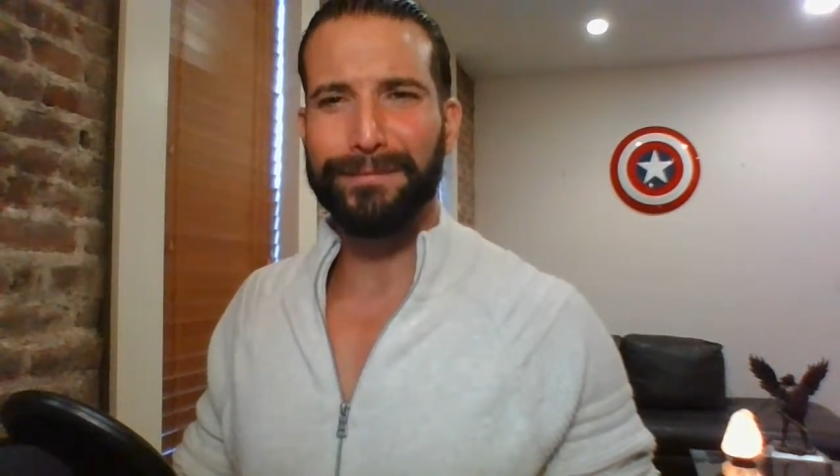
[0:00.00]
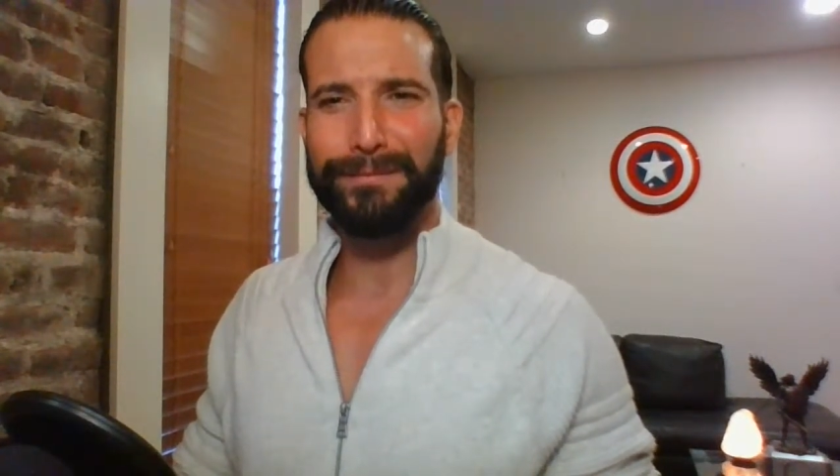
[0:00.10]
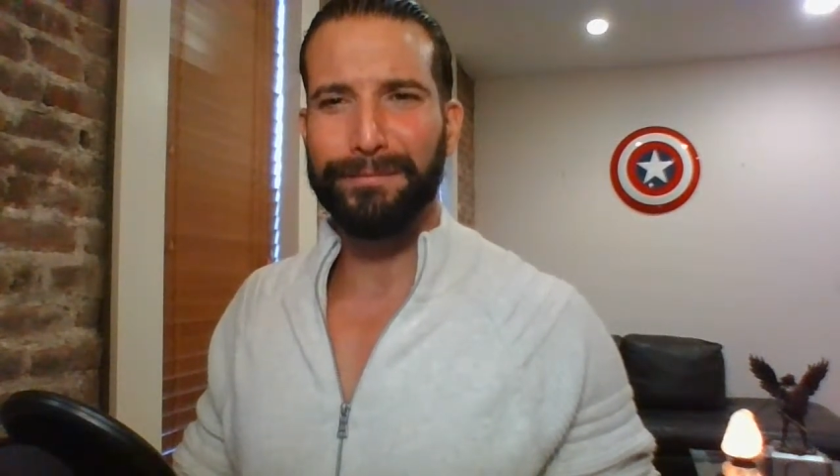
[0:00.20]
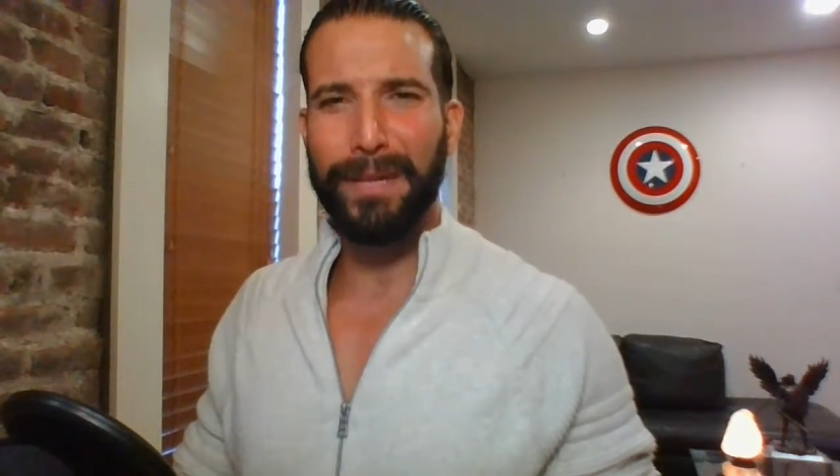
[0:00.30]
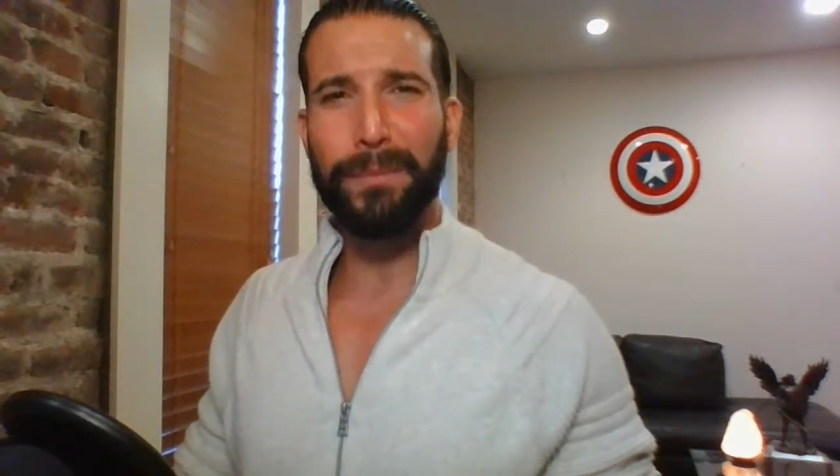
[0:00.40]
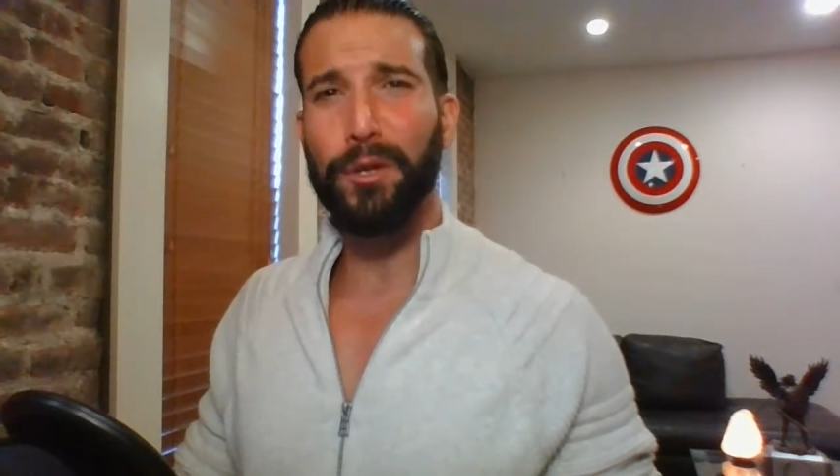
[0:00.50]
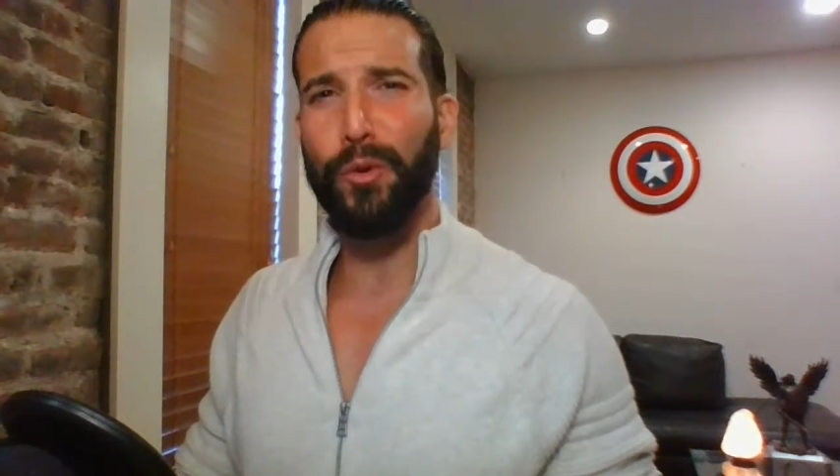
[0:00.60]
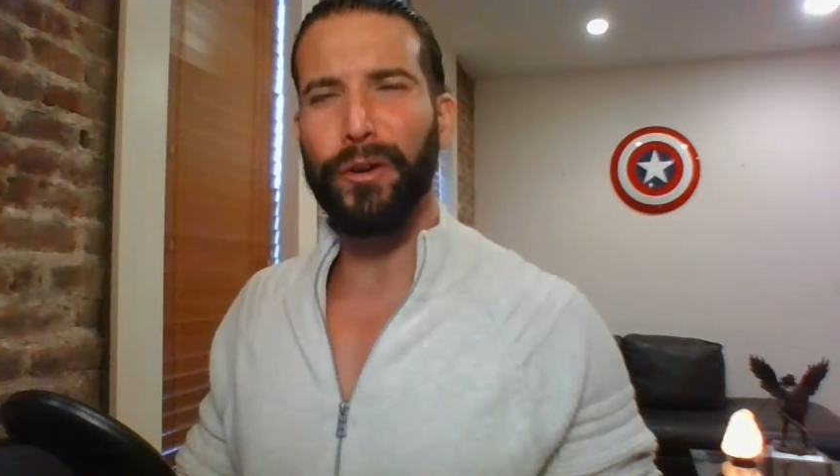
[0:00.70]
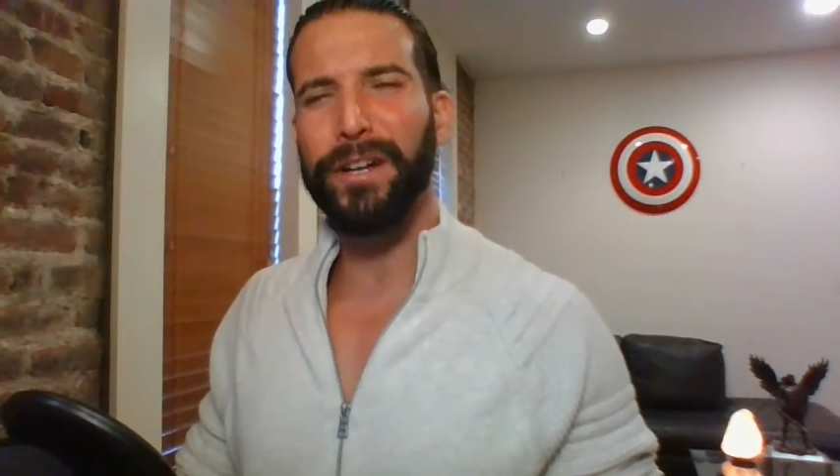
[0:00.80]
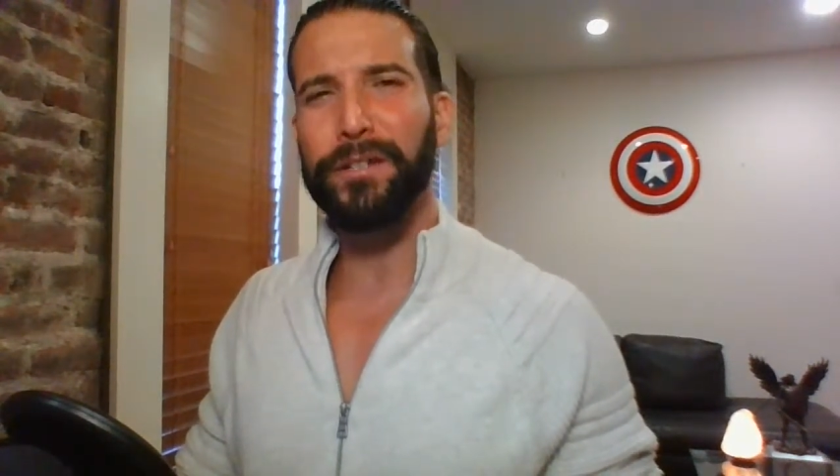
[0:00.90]
Maybe you were
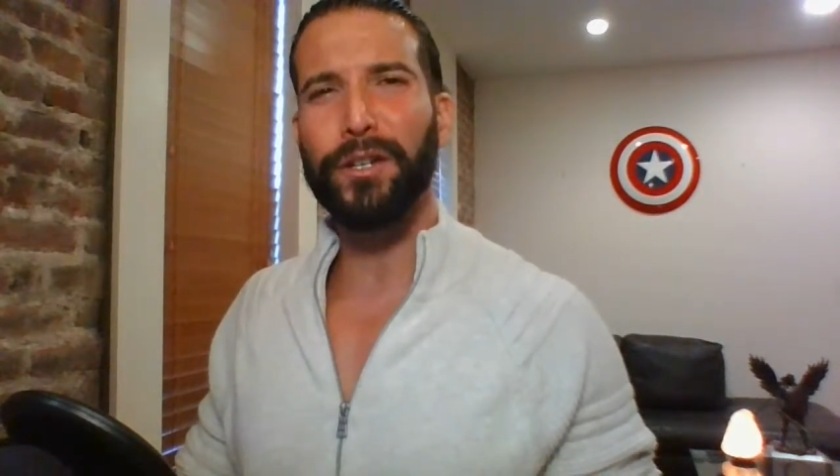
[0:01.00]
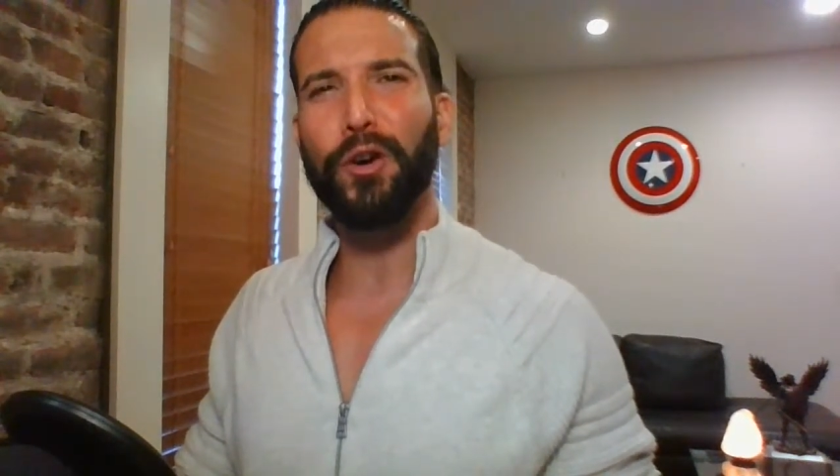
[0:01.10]
an indigo